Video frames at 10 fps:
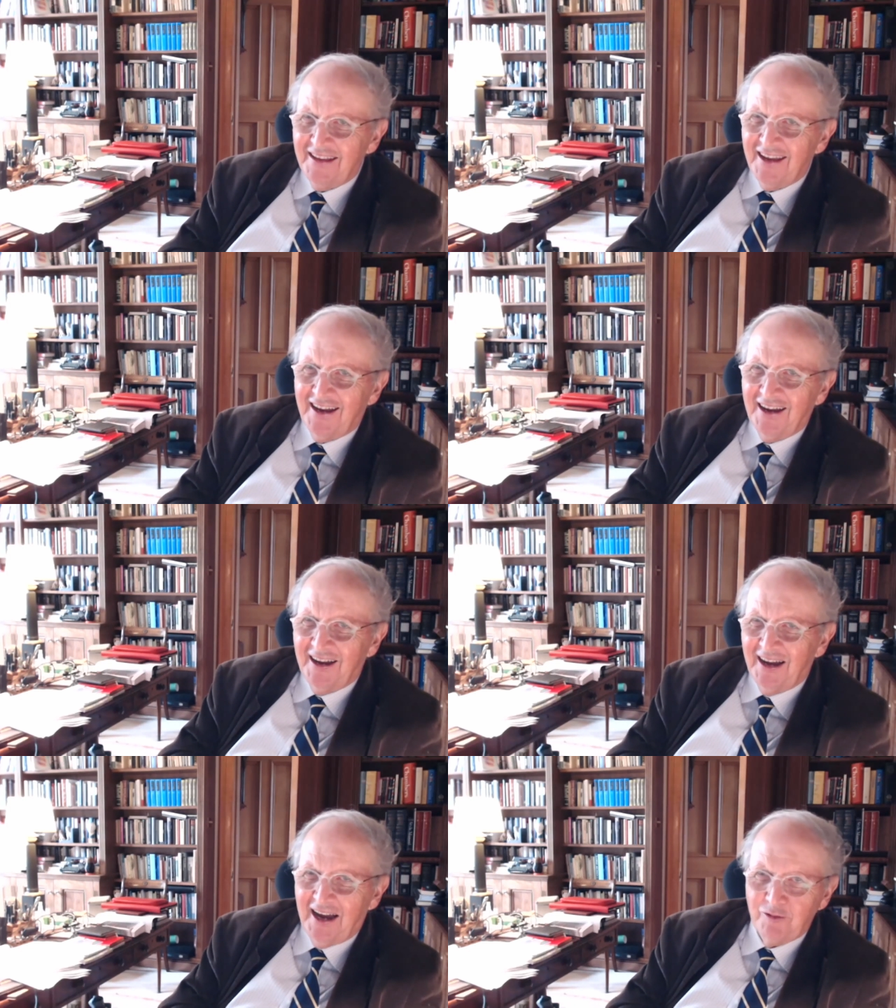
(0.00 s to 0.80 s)

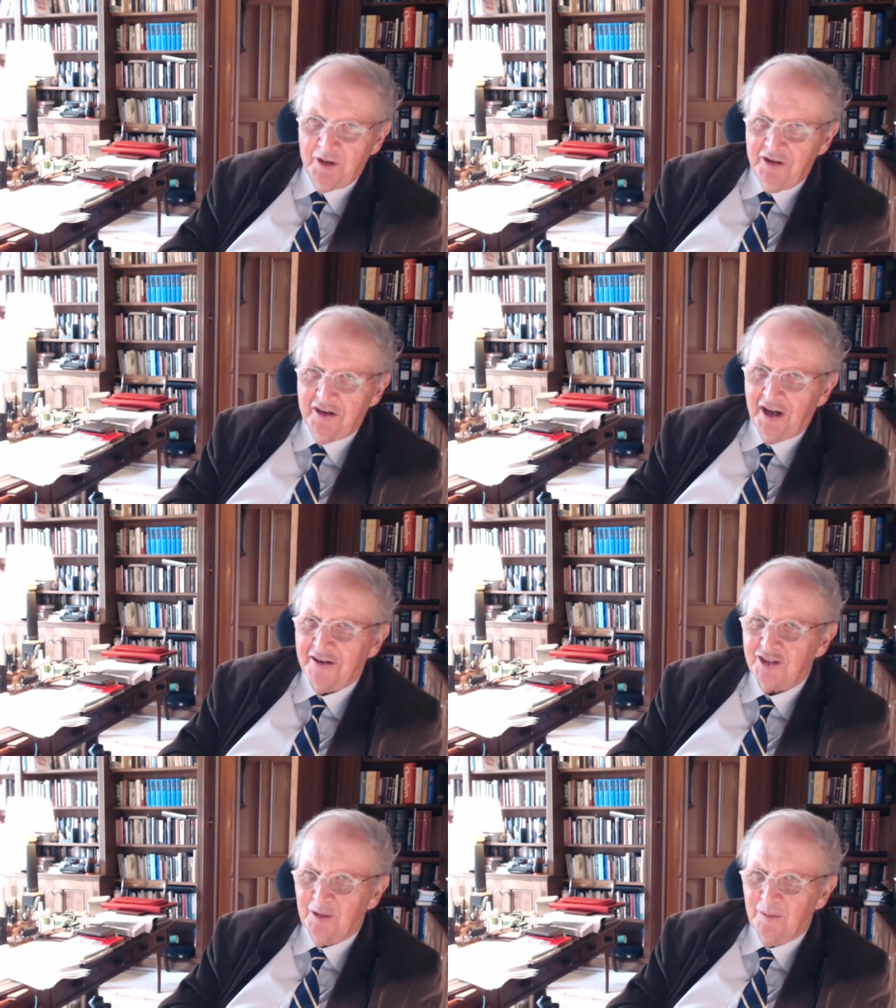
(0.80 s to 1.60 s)
I'd written an
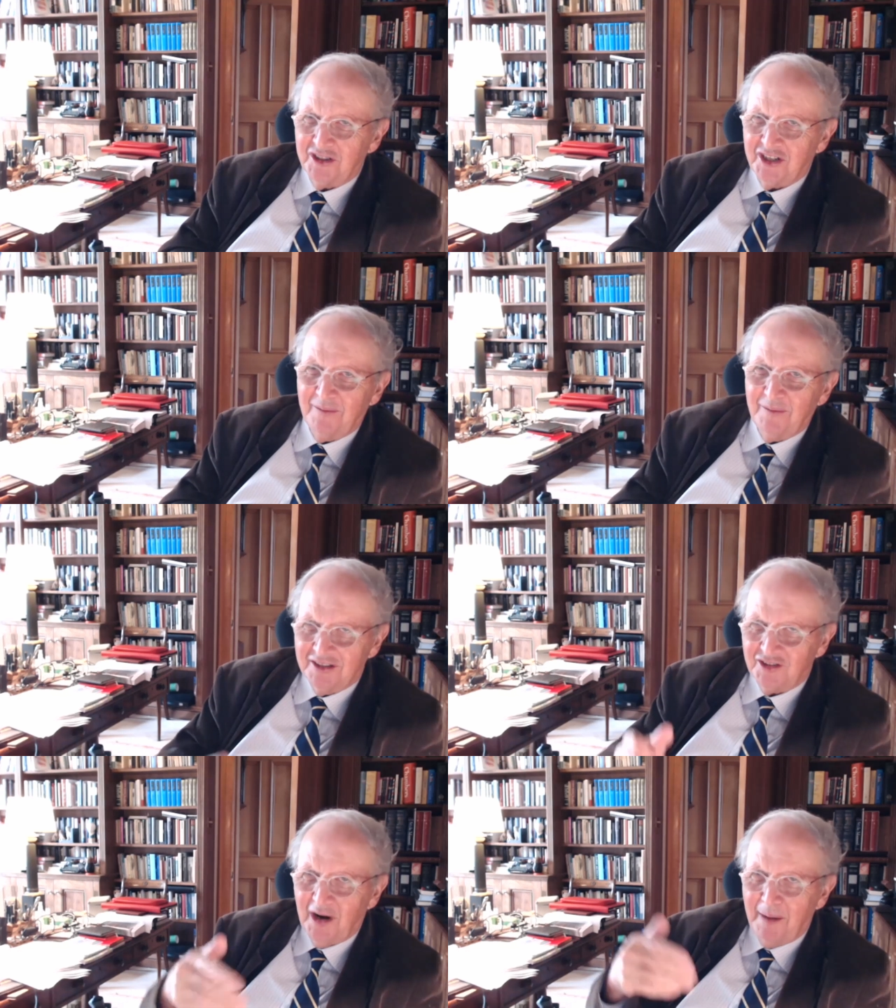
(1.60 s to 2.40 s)
article in which I
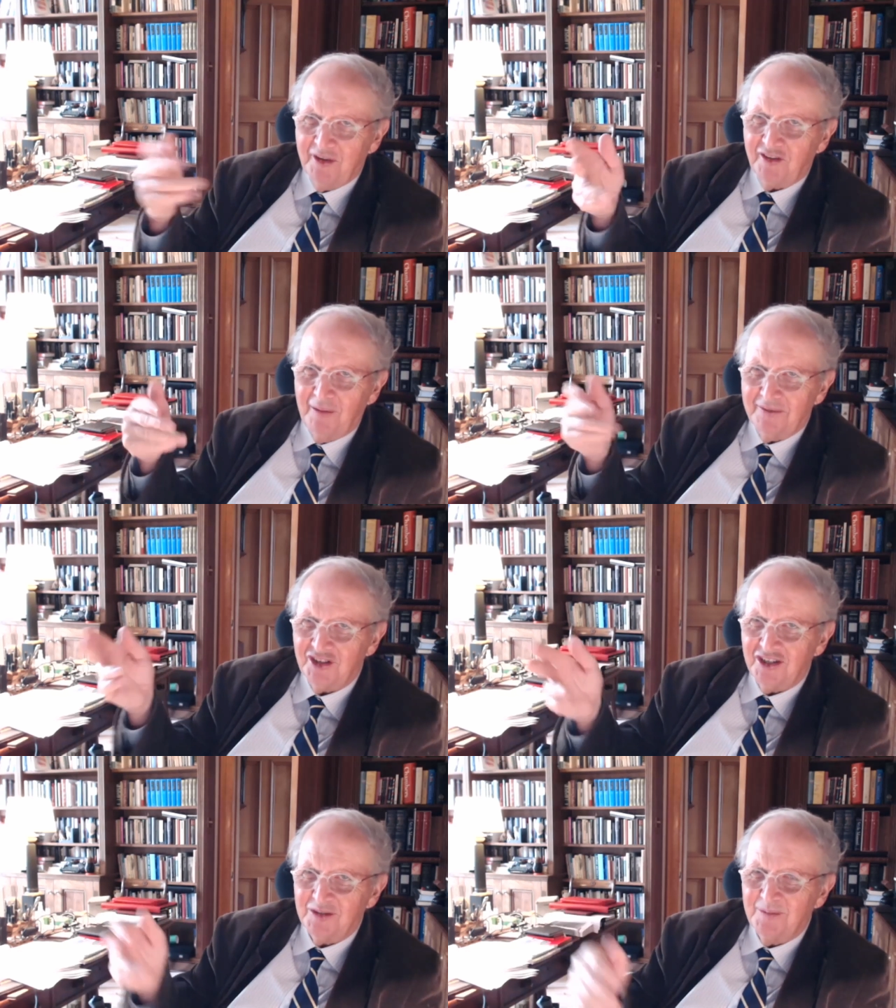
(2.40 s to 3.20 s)
described this
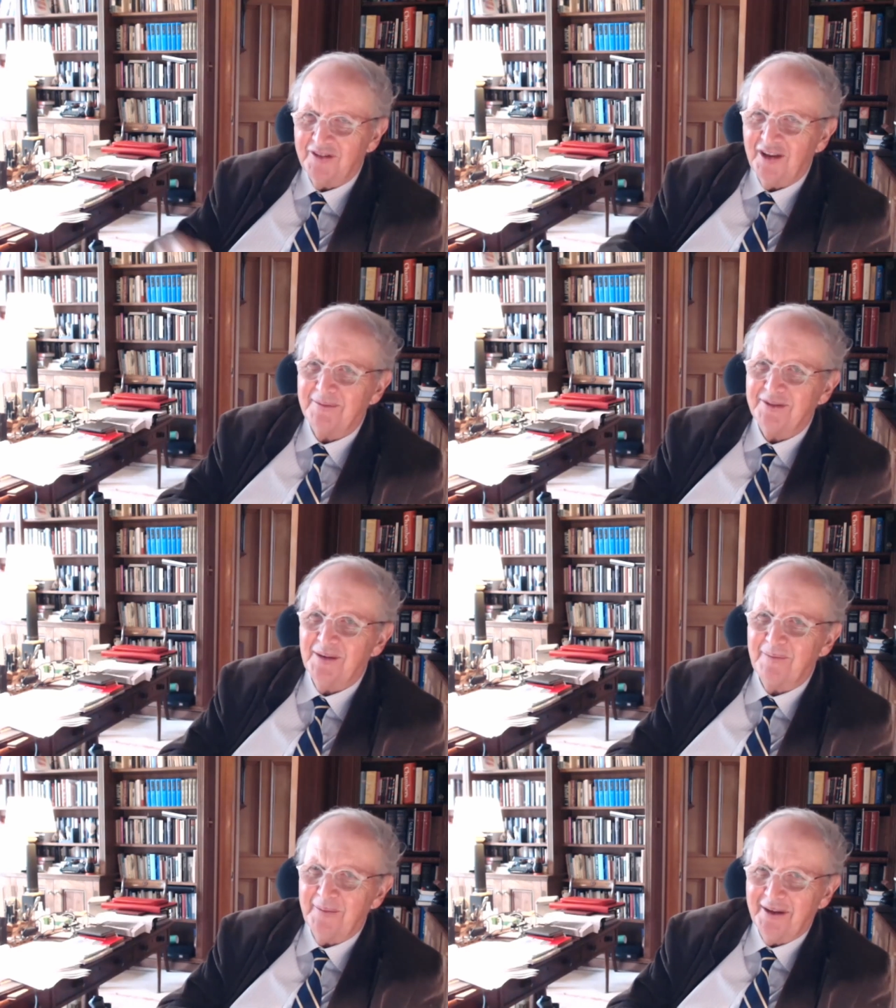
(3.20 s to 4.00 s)
conversation with
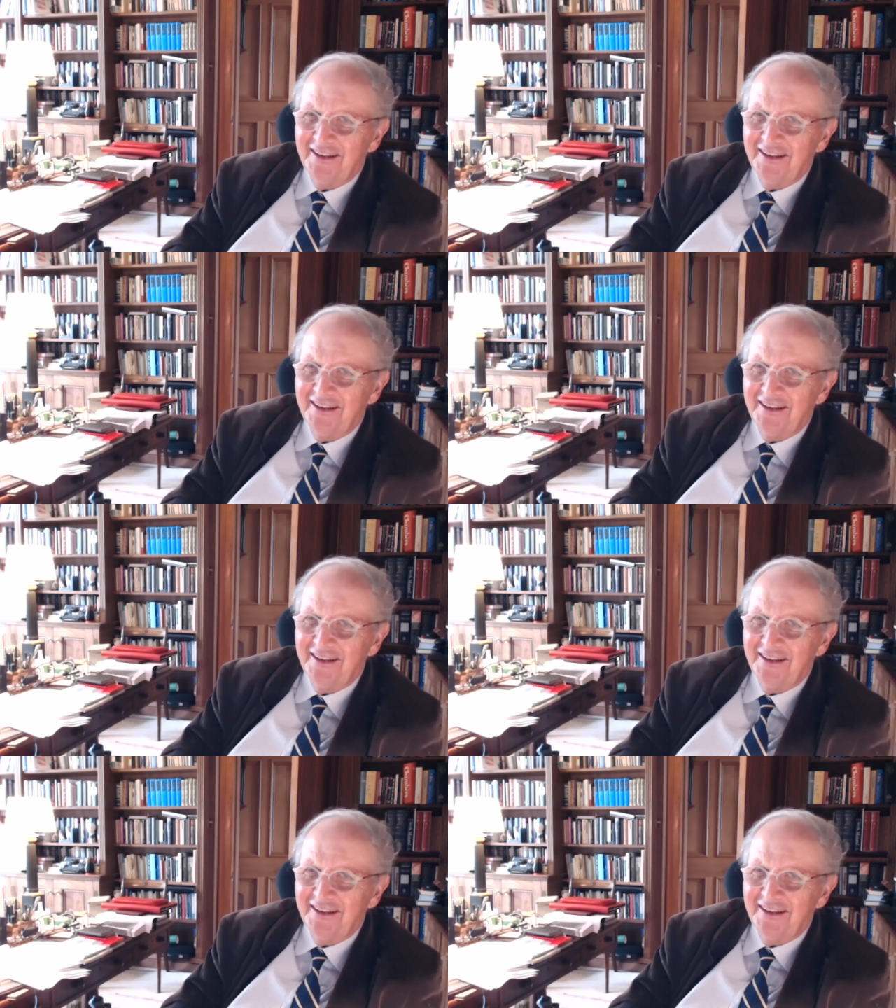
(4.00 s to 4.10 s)
Armstead,